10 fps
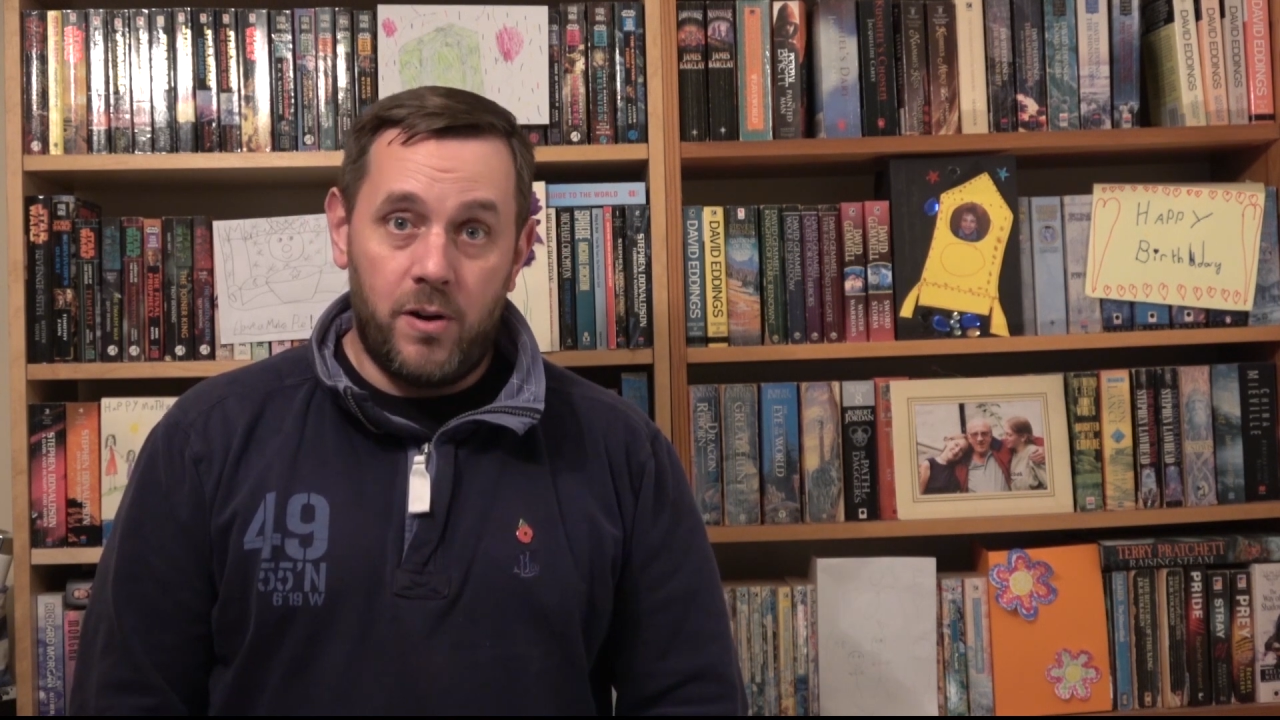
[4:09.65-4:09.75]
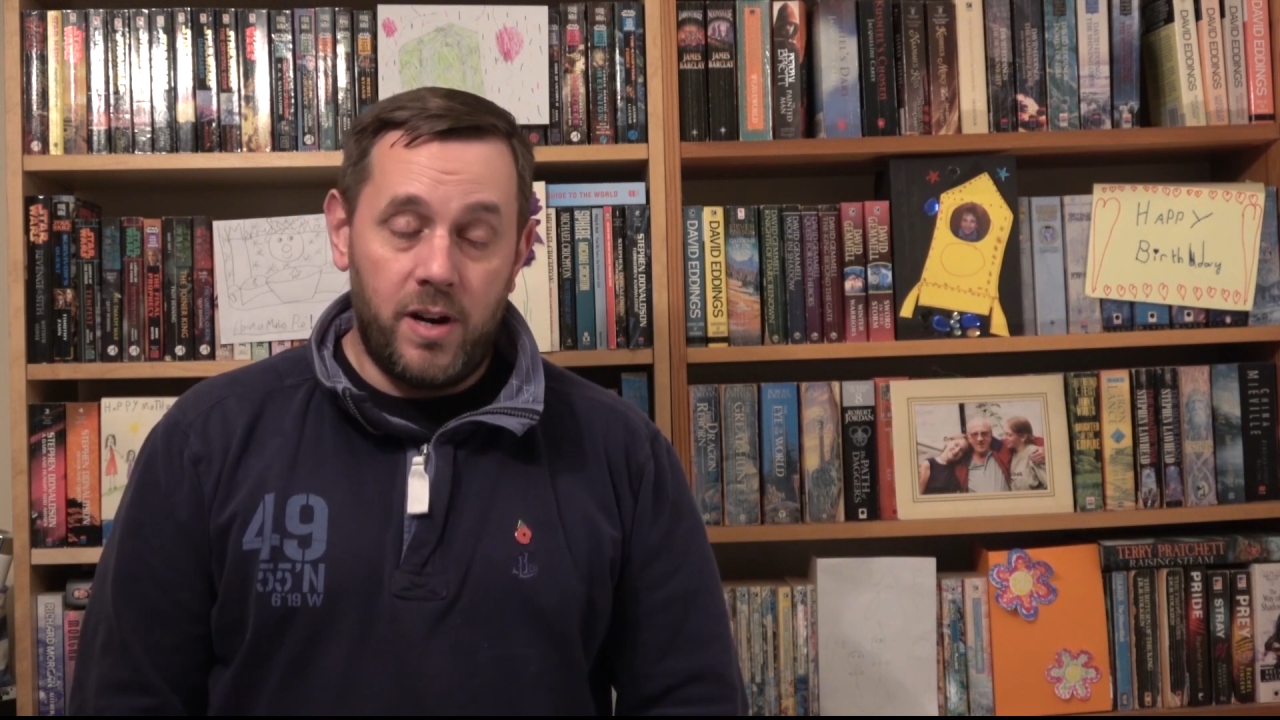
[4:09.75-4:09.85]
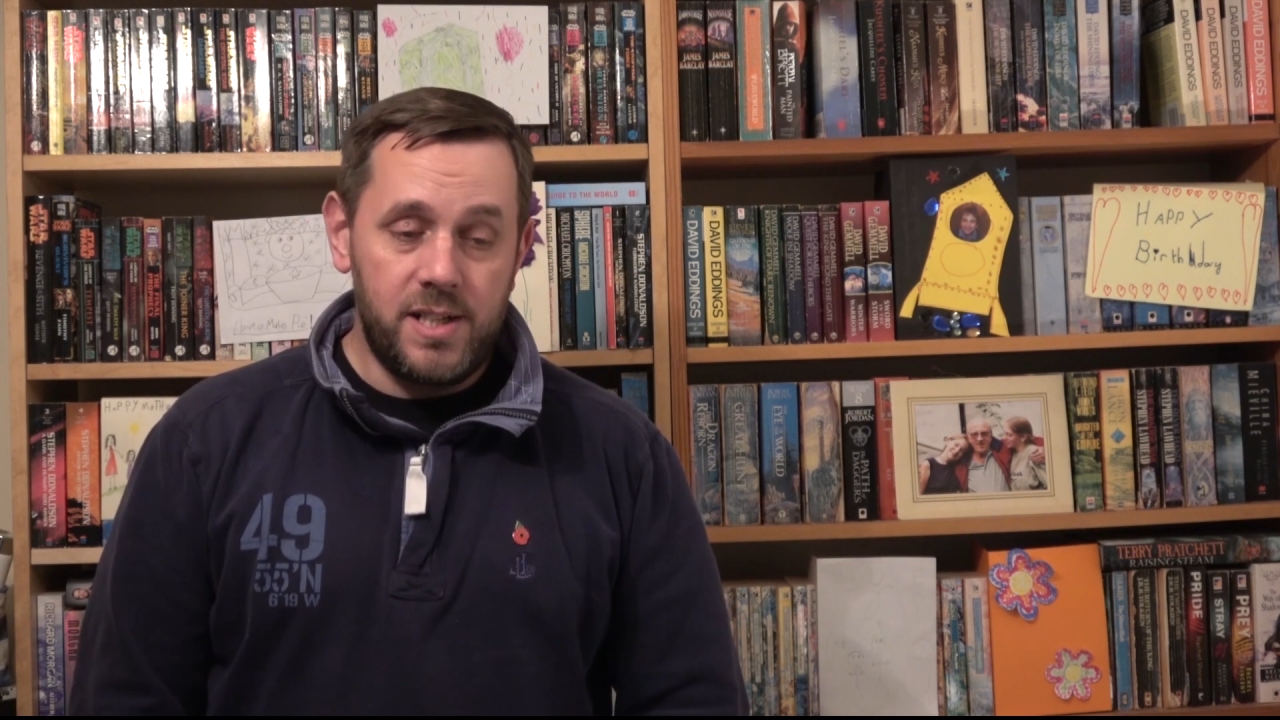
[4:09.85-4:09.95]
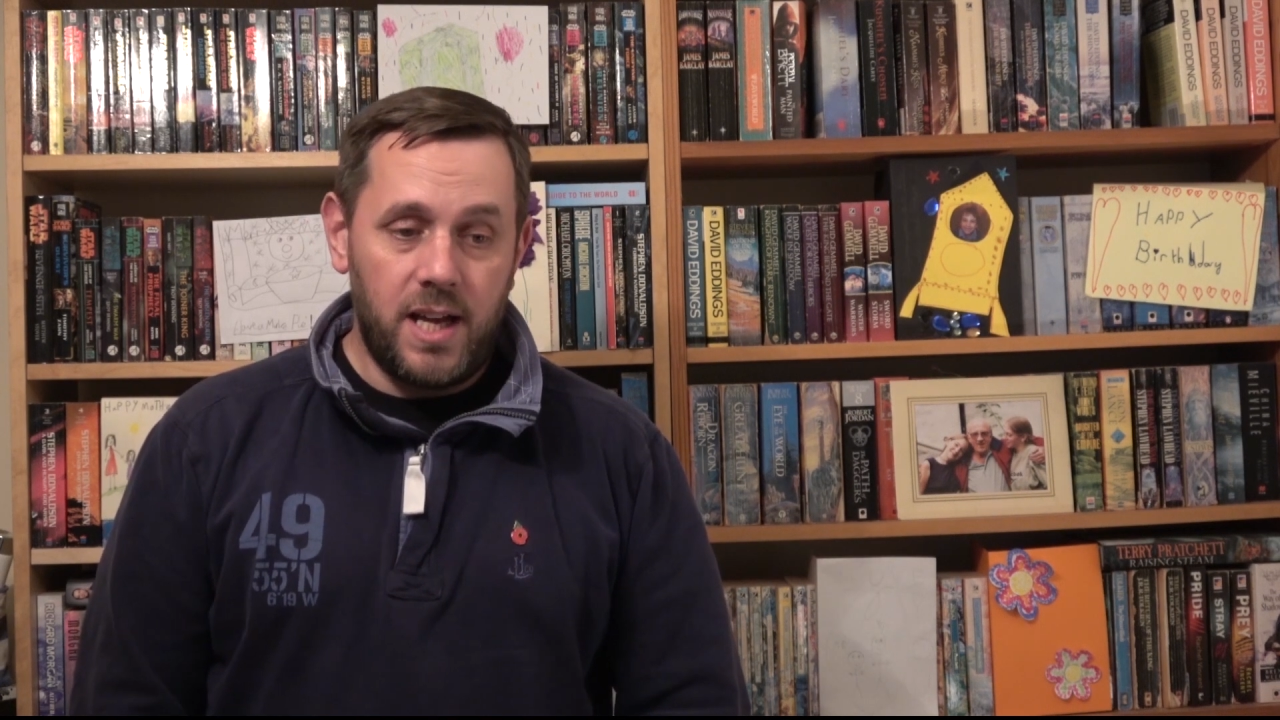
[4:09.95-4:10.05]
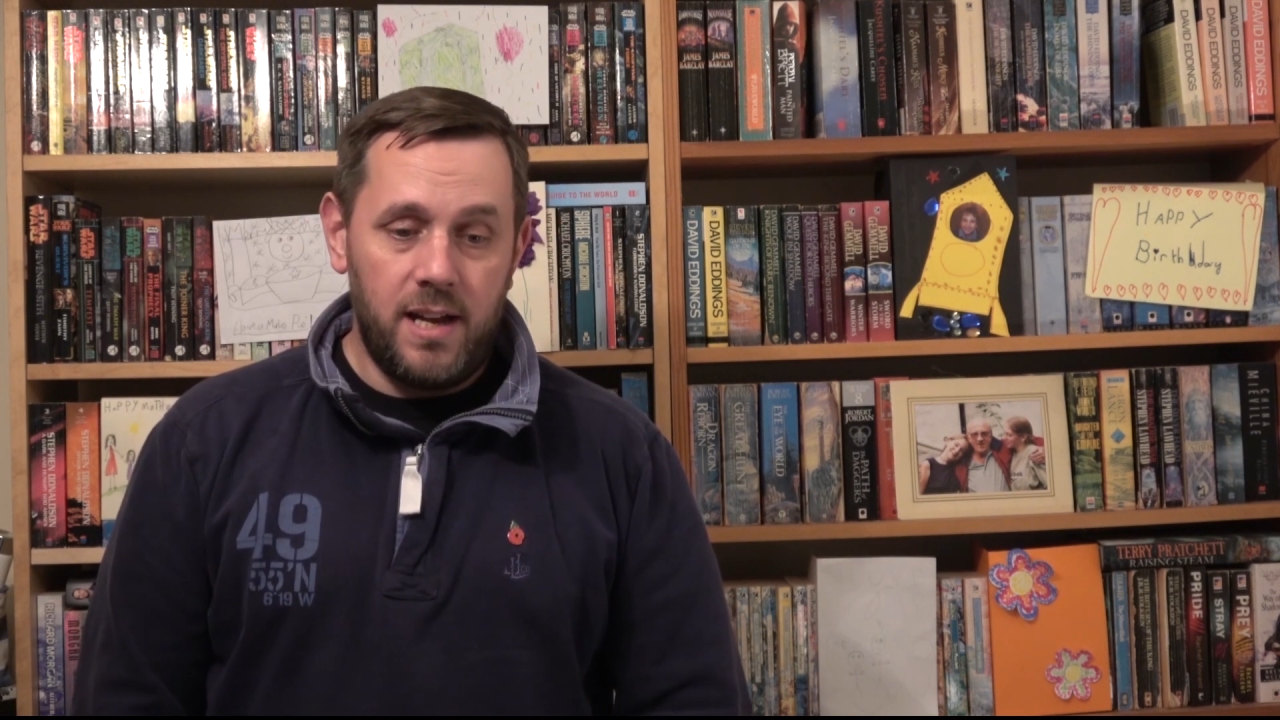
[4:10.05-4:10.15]

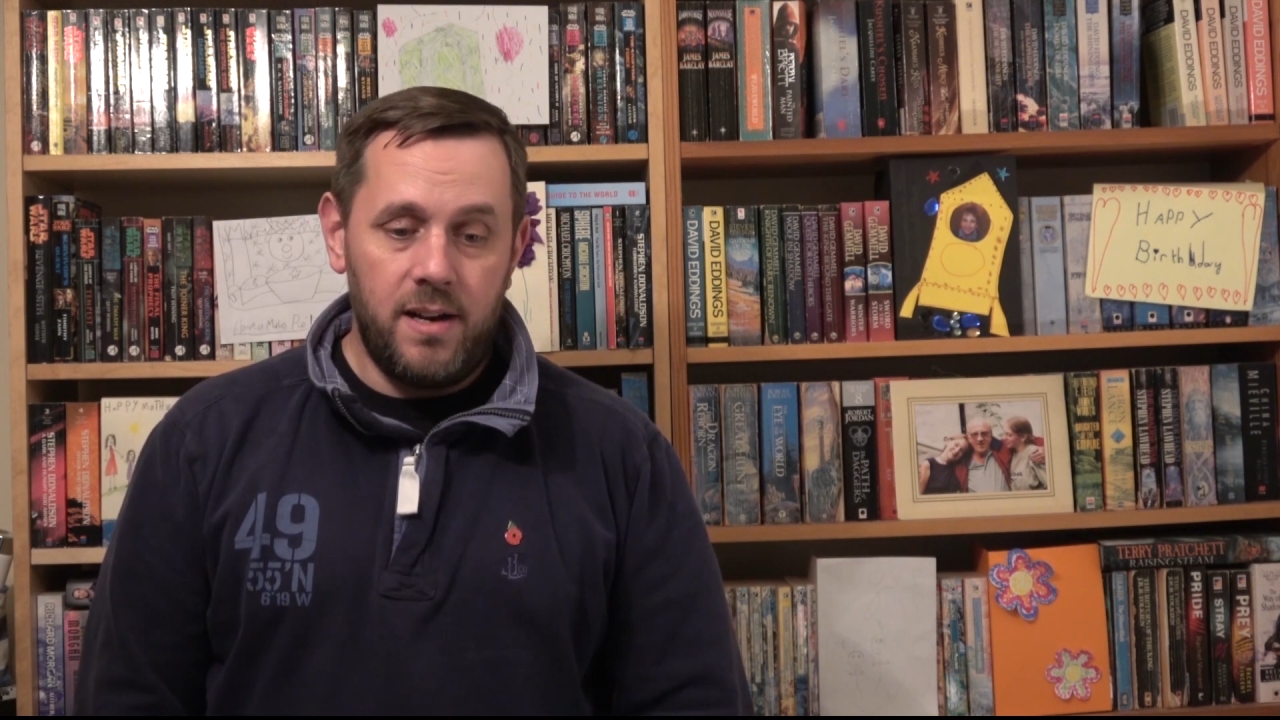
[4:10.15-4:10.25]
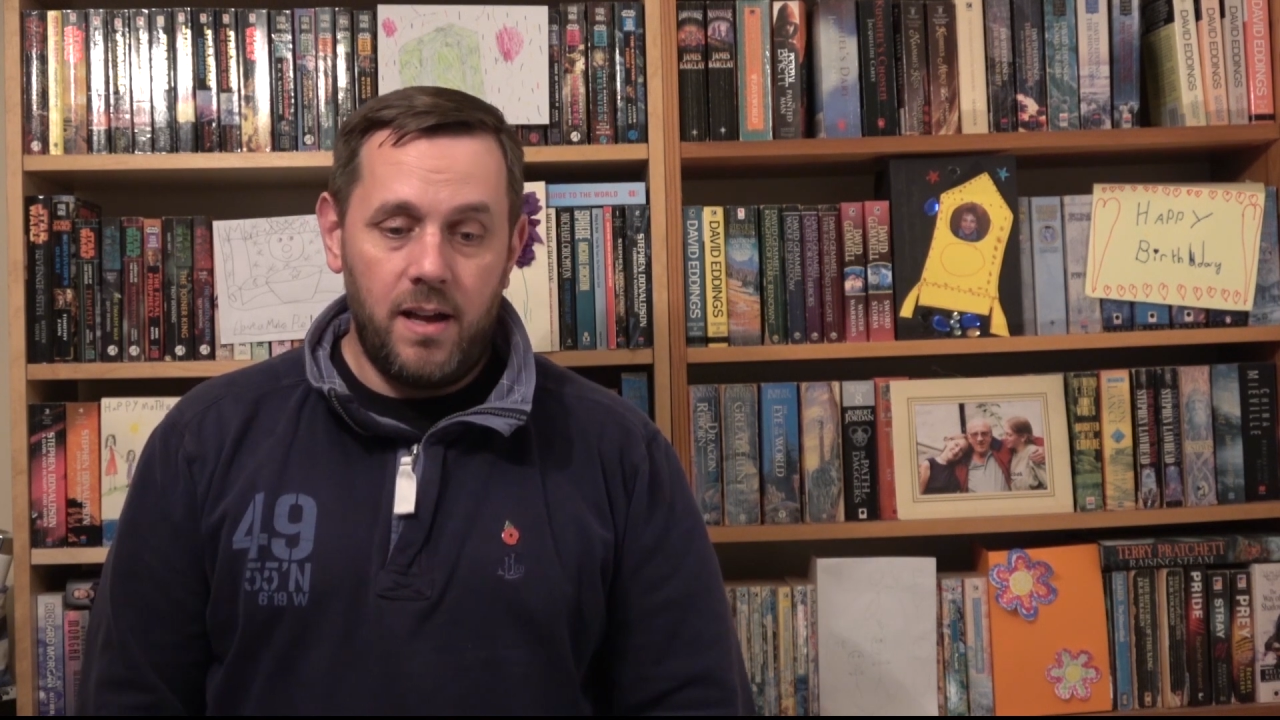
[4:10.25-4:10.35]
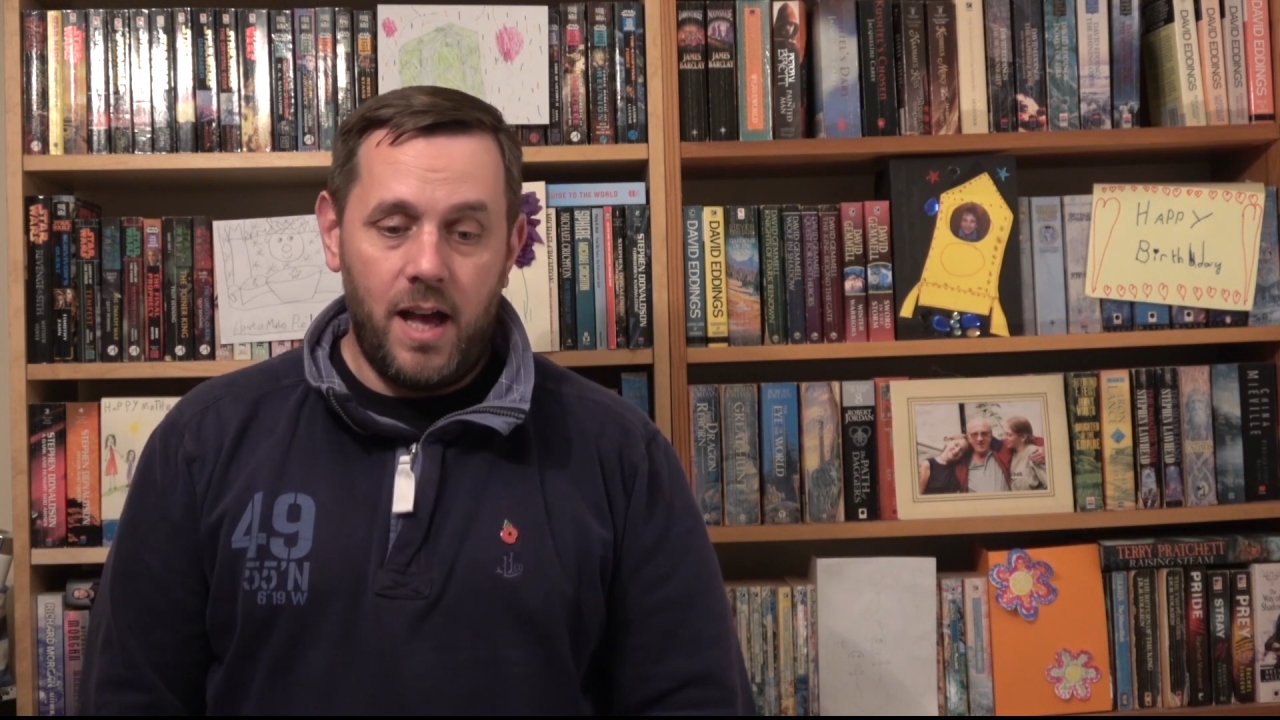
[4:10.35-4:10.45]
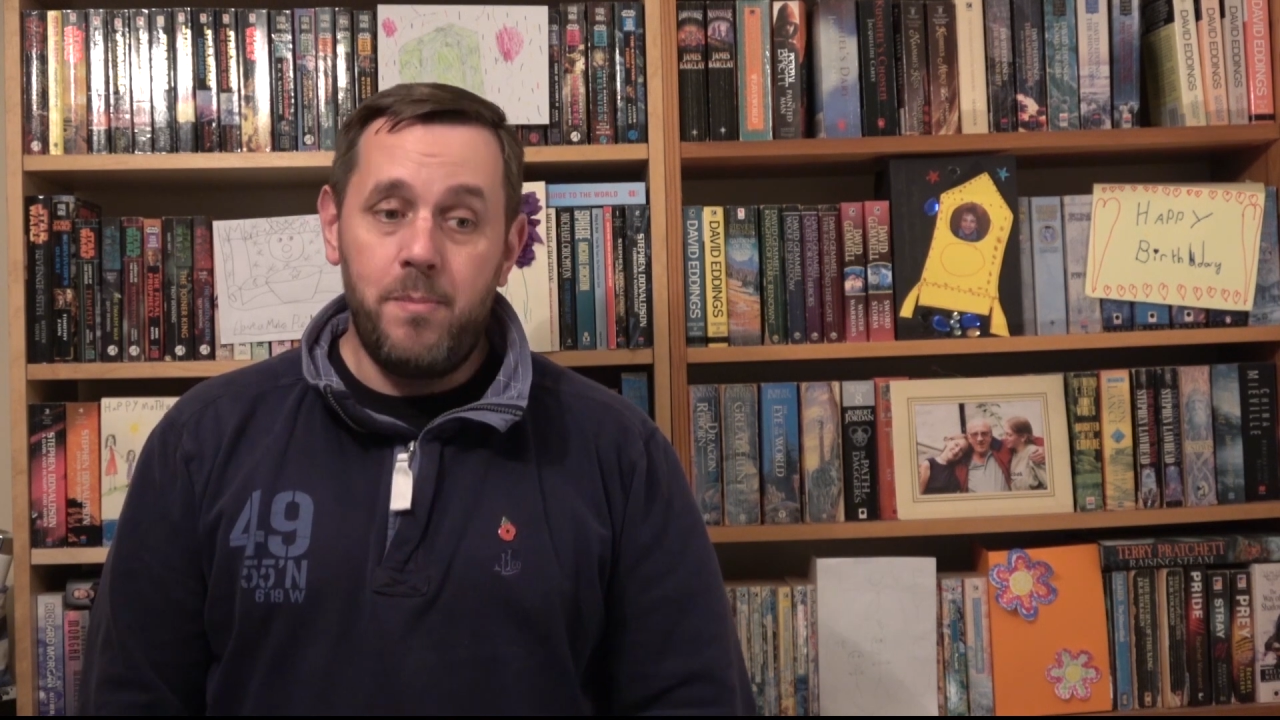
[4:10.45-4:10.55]
MRI scan,